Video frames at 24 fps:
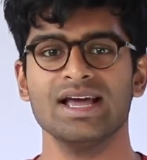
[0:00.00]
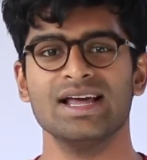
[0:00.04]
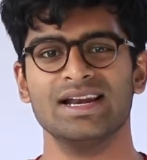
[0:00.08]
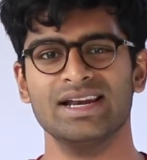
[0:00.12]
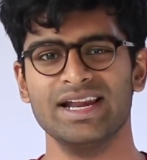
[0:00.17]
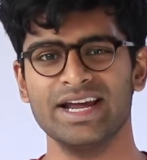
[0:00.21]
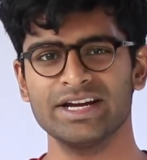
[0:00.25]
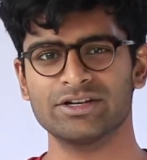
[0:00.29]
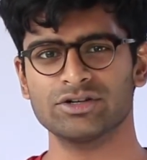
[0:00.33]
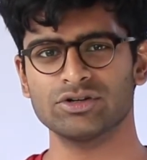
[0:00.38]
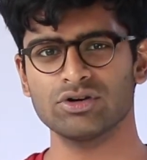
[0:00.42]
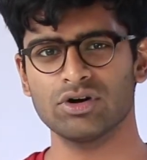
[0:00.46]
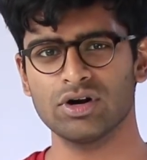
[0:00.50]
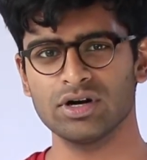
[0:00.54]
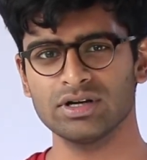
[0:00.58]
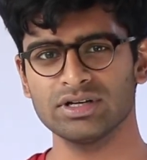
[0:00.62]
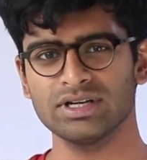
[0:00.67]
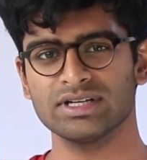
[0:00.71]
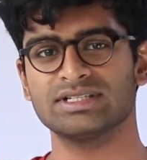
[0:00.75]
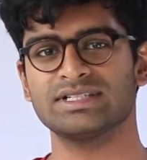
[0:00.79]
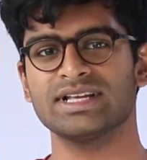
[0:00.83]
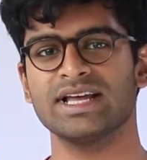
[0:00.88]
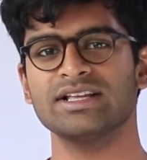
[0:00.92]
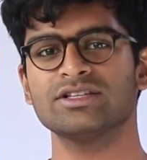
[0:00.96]
Later on,
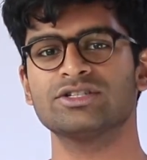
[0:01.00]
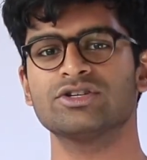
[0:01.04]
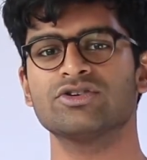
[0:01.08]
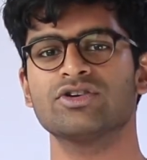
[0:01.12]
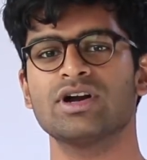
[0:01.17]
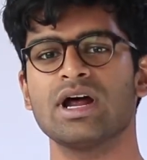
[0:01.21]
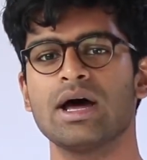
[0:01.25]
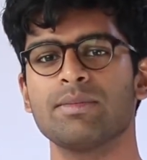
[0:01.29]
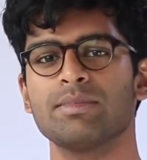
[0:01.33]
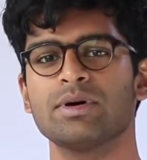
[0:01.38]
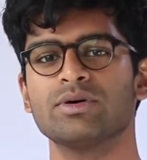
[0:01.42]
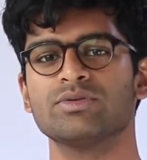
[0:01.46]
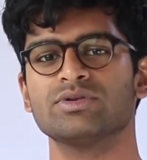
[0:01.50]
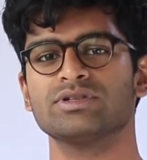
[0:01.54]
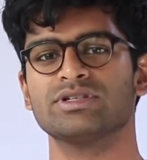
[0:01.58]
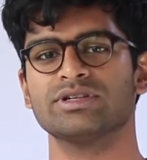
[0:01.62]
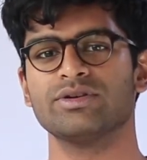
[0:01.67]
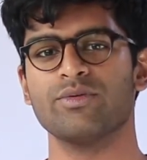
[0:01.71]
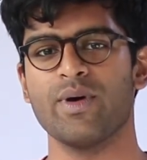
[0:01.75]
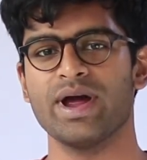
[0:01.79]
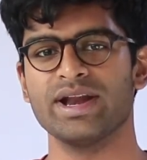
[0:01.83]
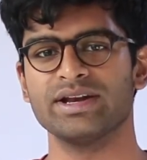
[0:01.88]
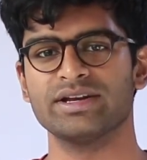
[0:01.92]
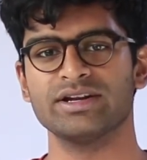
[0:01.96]
the Sensorama was
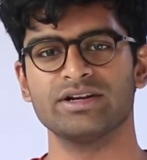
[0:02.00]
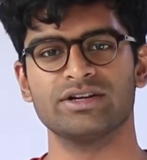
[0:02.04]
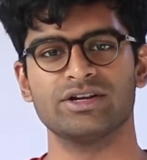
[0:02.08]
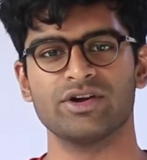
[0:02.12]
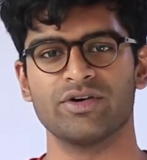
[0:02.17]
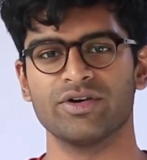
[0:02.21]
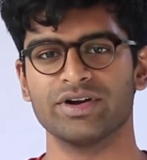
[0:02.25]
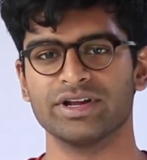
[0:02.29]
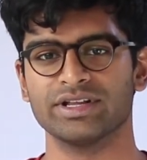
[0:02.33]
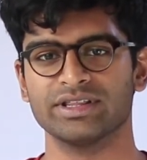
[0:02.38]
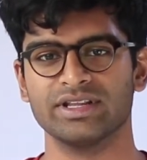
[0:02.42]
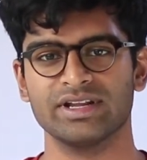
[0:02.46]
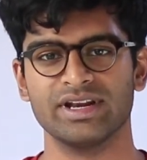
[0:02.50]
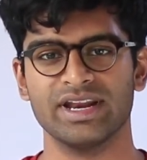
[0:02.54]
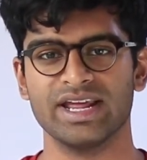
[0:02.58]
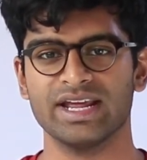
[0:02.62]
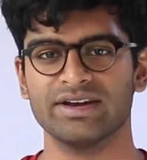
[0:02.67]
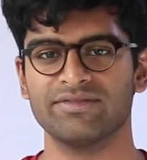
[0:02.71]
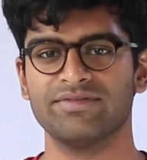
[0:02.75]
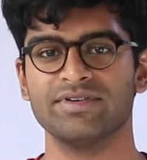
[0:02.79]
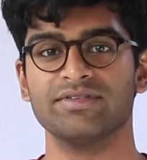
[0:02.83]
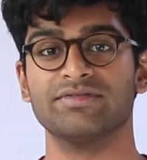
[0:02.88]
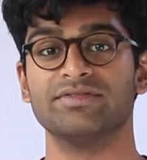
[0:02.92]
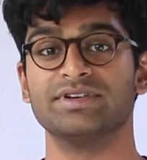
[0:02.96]
invented during the
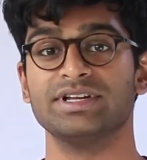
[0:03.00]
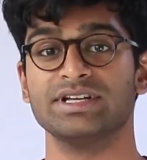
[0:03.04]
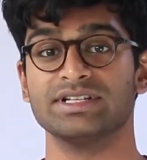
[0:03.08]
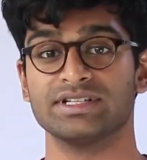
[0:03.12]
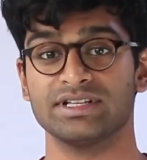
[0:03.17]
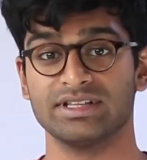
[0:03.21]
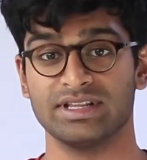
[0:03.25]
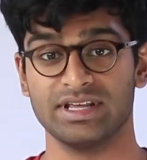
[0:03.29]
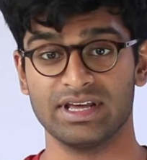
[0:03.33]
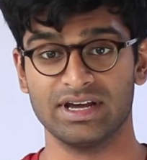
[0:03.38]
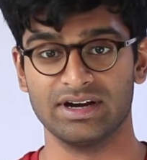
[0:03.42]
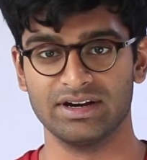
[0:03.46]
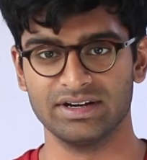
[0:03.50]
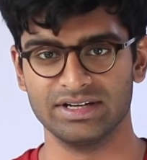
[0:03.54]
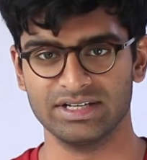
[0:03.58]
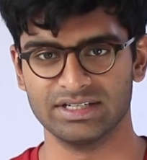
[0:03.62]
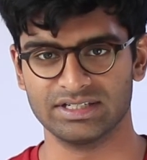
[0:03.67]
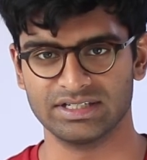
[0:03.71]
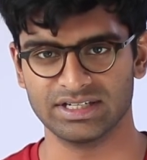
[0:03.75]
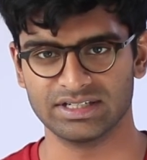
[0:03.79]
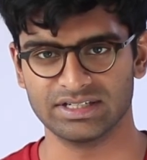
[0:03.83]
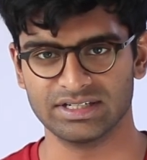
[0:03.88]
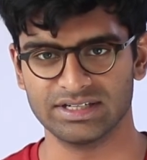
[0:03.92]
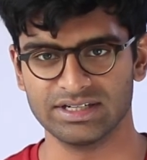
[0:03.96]
late 50s and the early
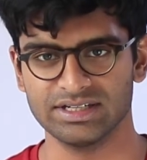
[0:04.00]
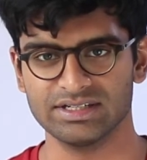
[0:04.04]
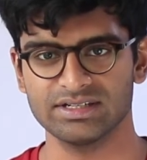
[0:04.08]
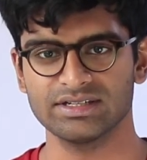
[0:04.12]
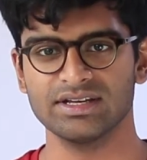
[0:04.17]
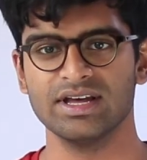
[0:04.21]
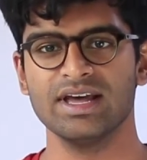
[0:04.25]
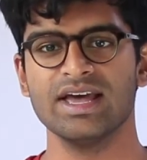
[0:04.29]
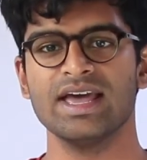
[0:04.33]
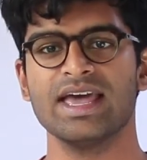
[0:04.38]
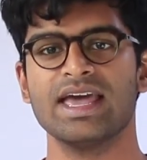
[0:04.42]
60s.